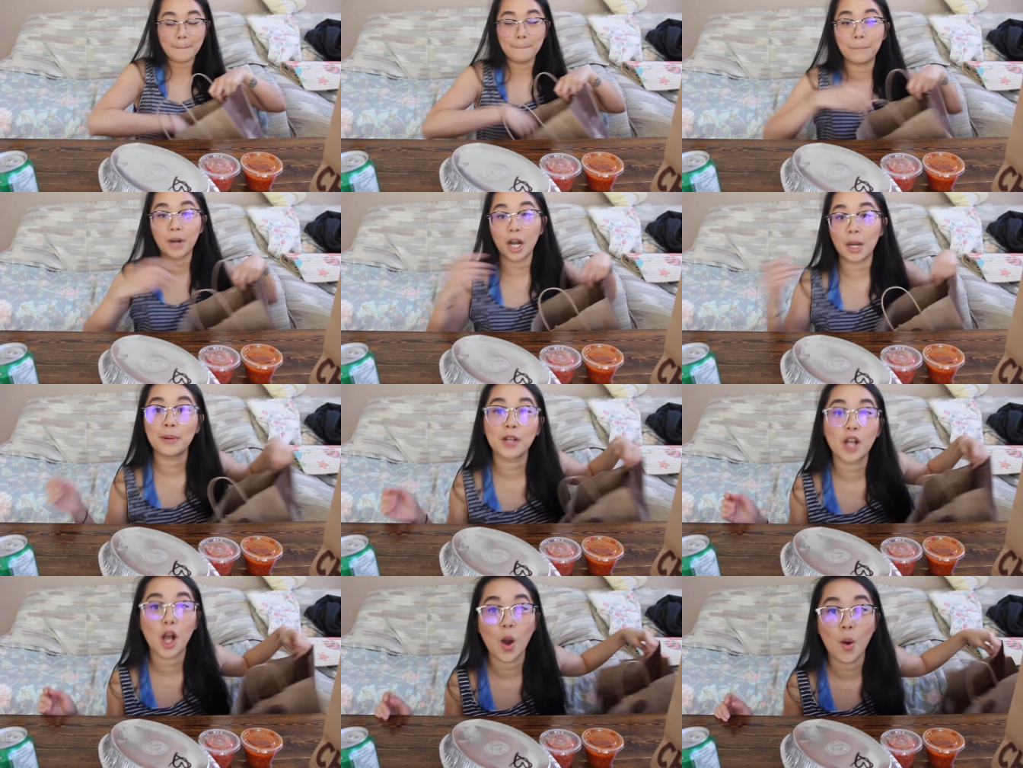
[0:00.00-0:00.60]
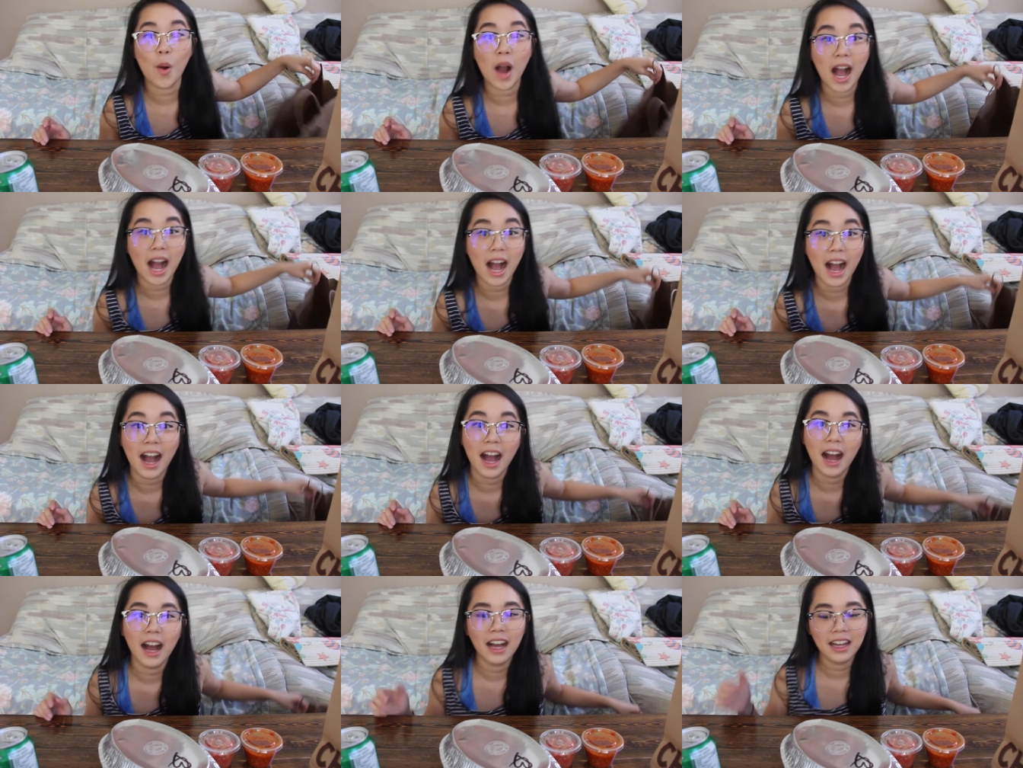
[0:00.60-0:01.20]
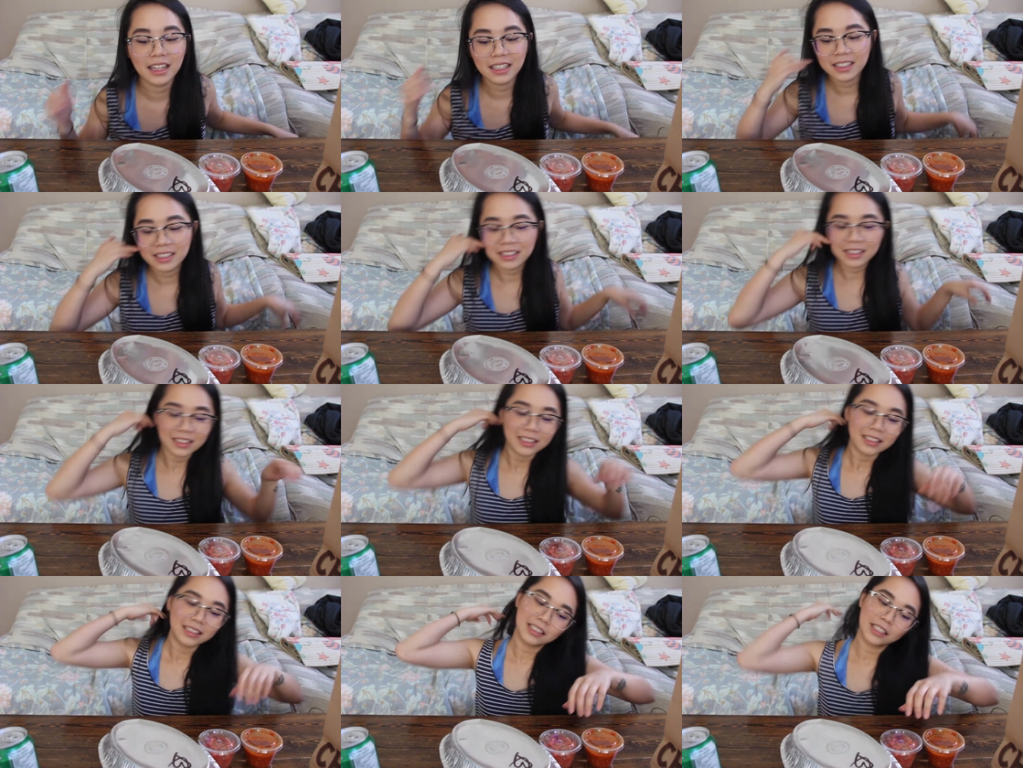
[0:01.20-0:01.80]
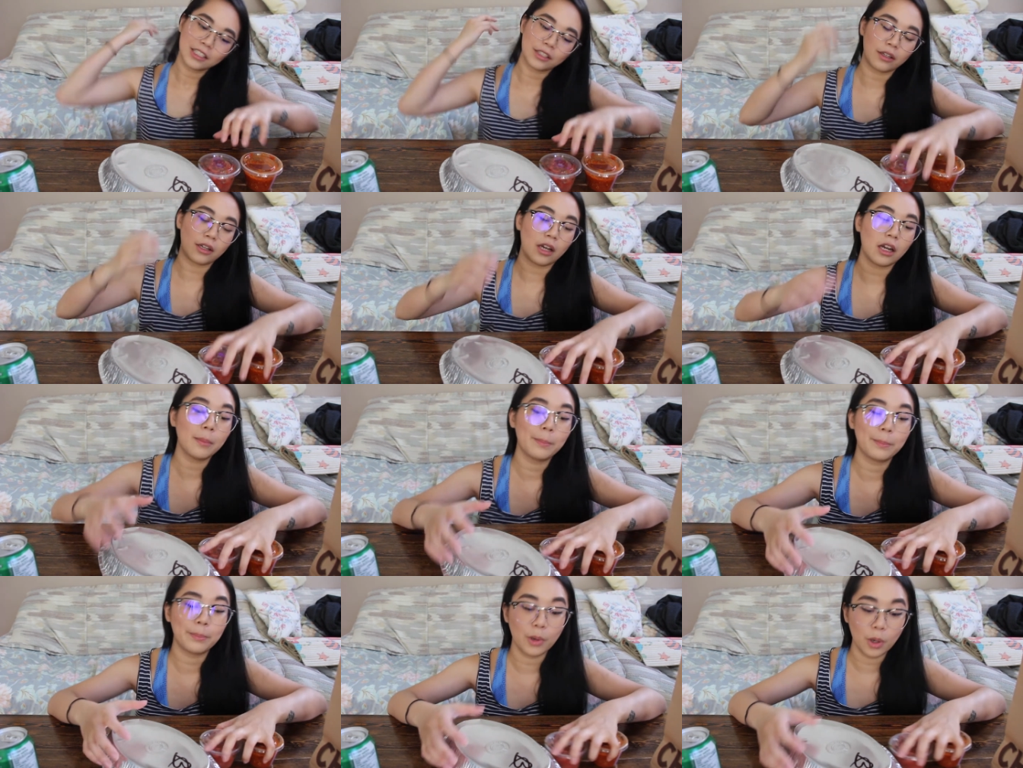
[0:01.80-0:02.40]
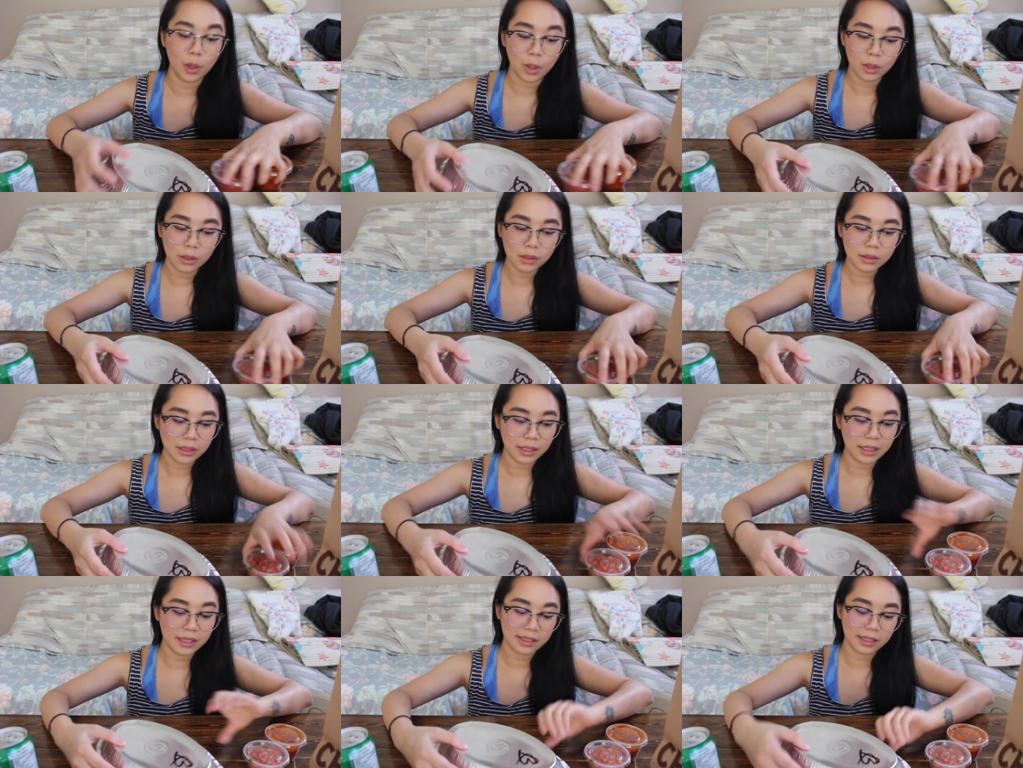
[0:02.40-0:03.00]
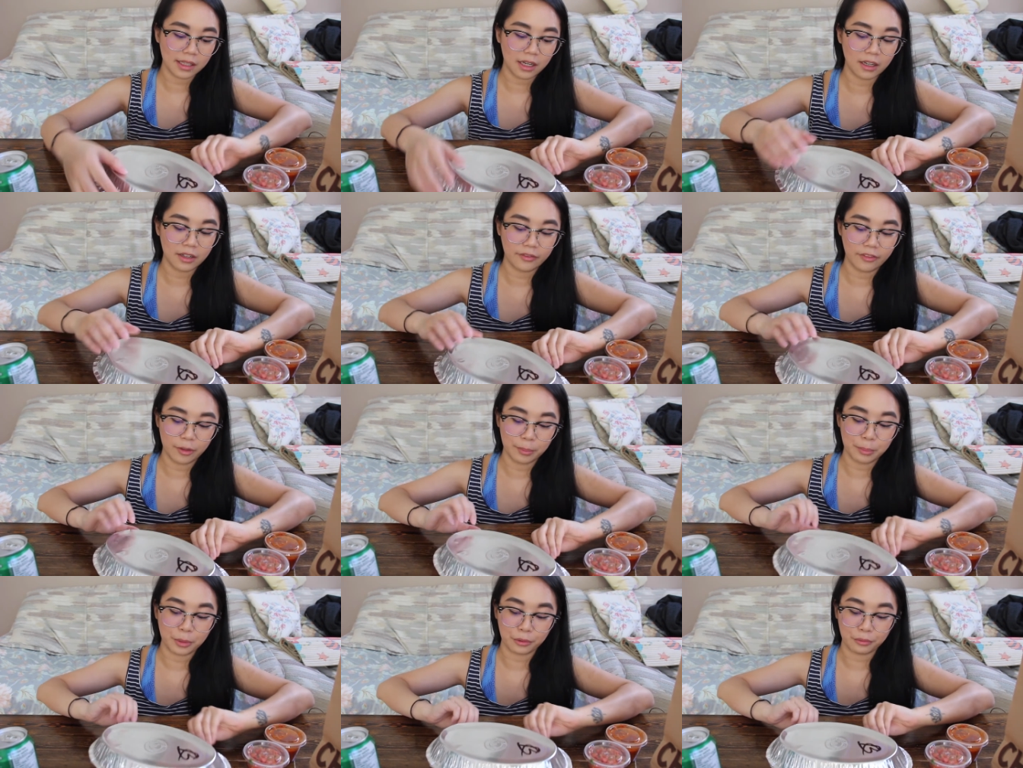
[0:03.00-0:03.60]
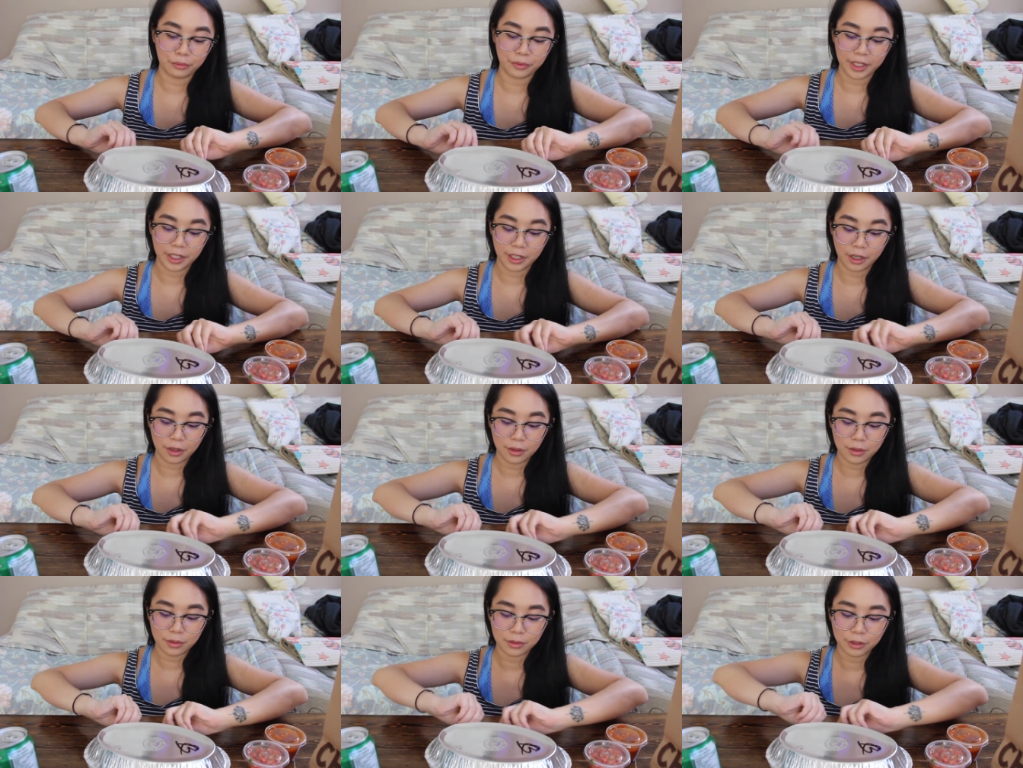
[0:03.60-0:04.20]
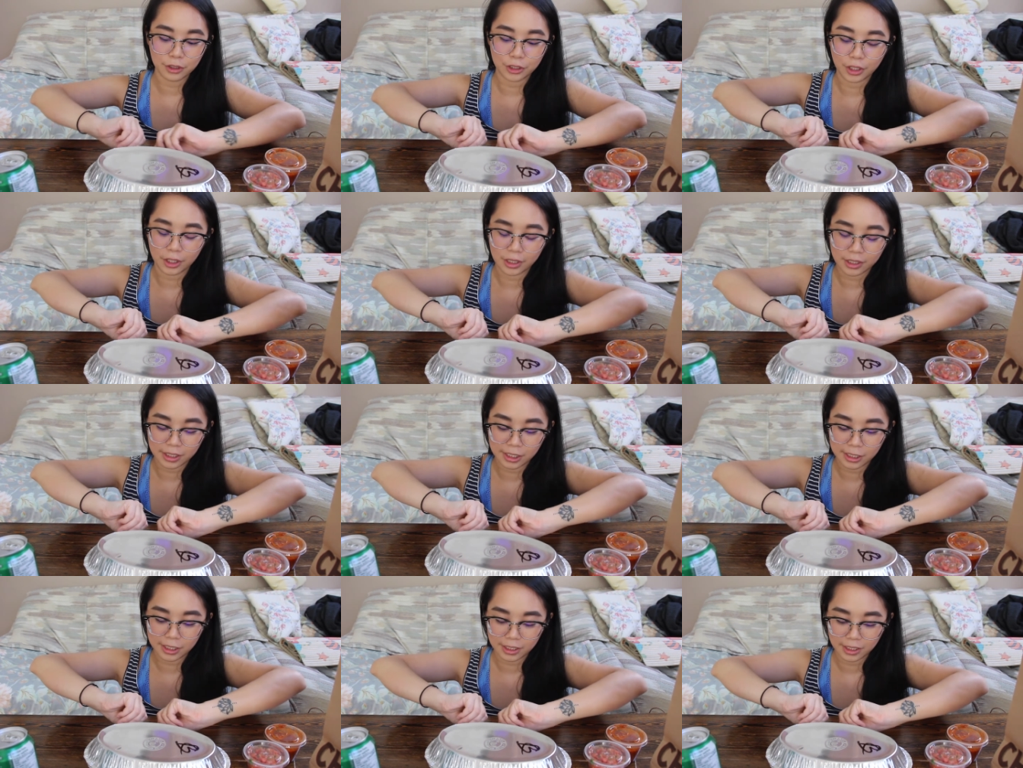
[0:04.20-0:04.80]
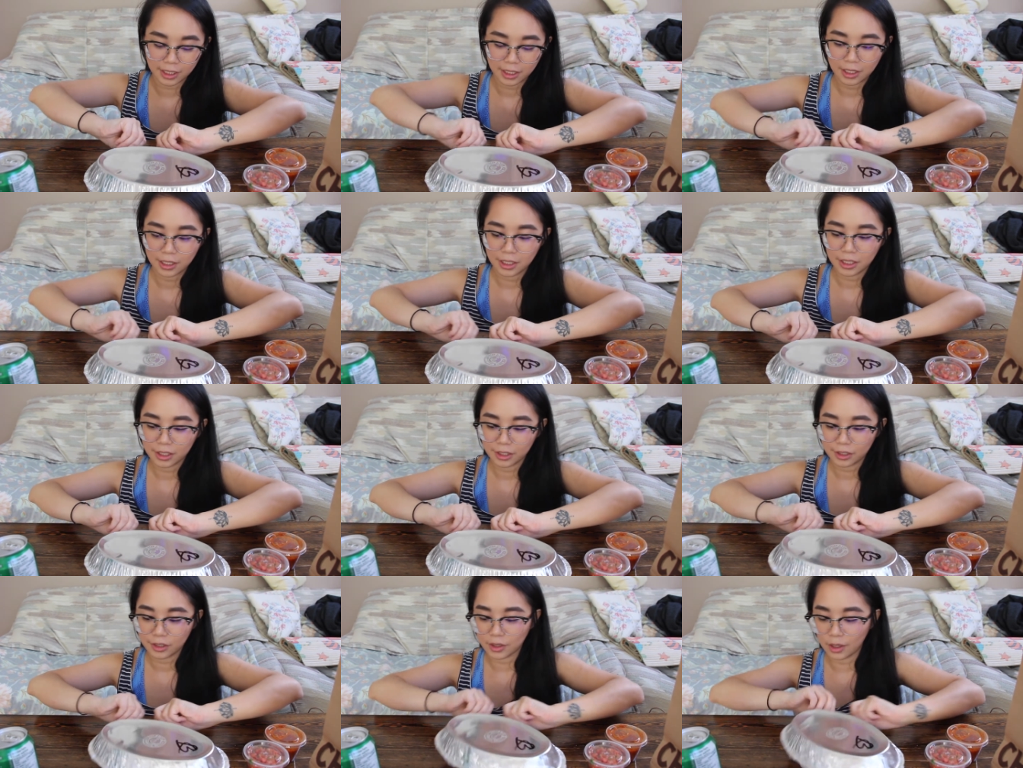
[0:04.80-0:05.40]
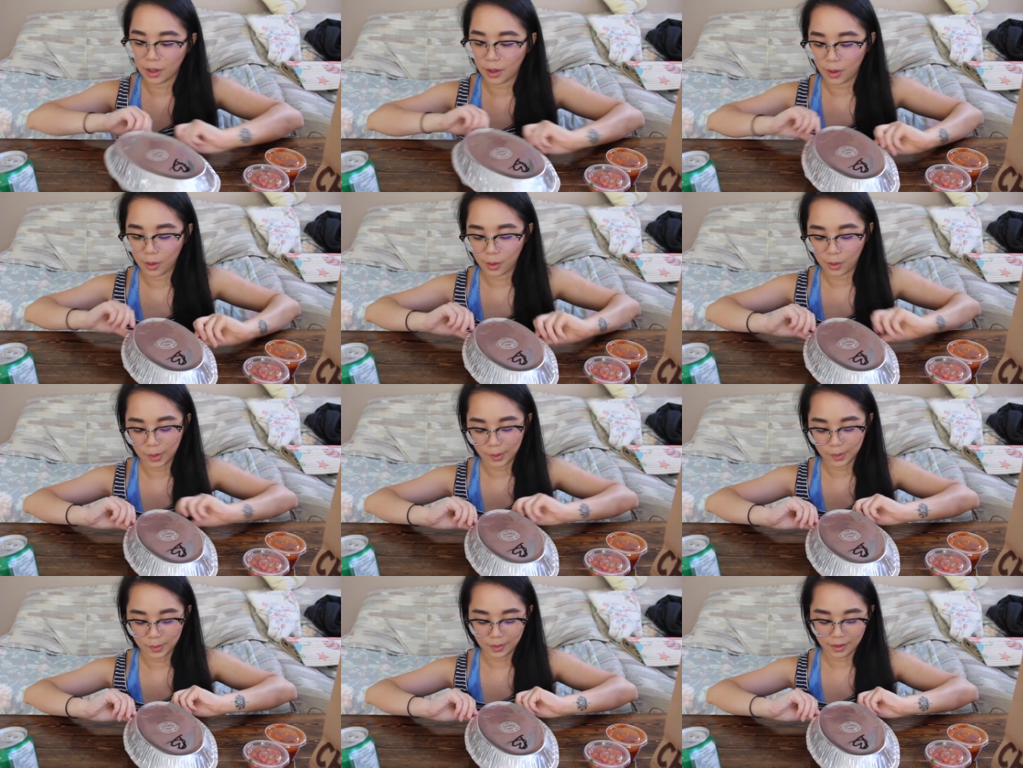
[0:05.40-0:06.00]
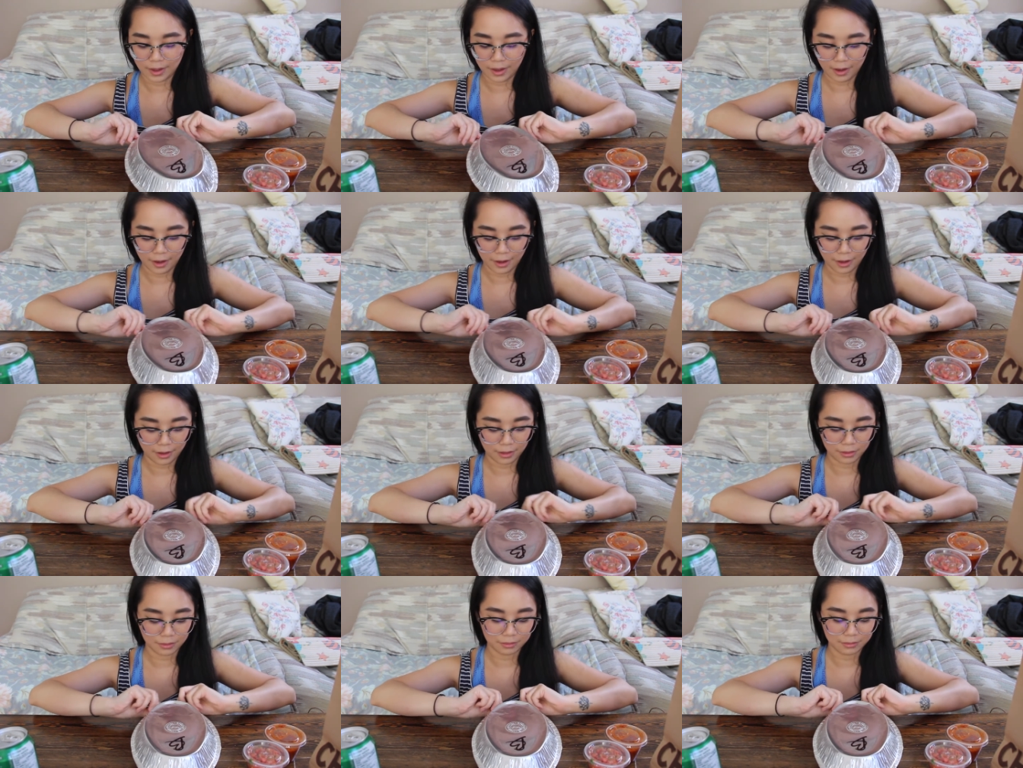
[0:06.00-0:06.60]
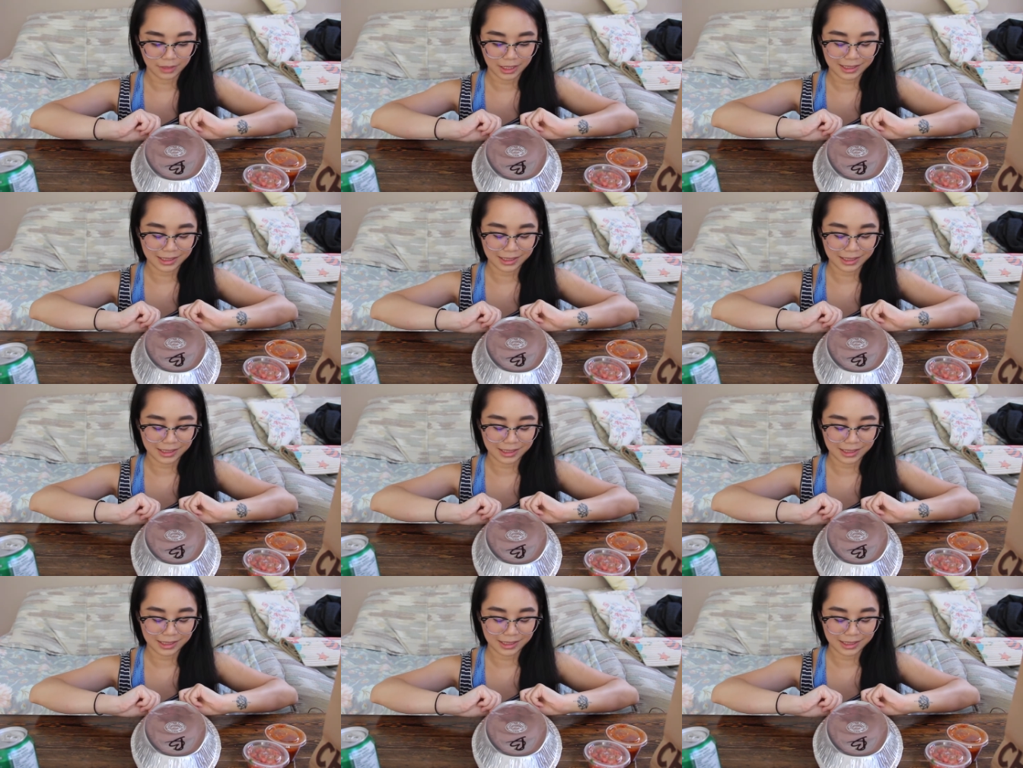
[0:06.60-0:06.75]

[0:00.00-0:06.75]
barbacoa. So I got a bowl instead of a burrito just so um,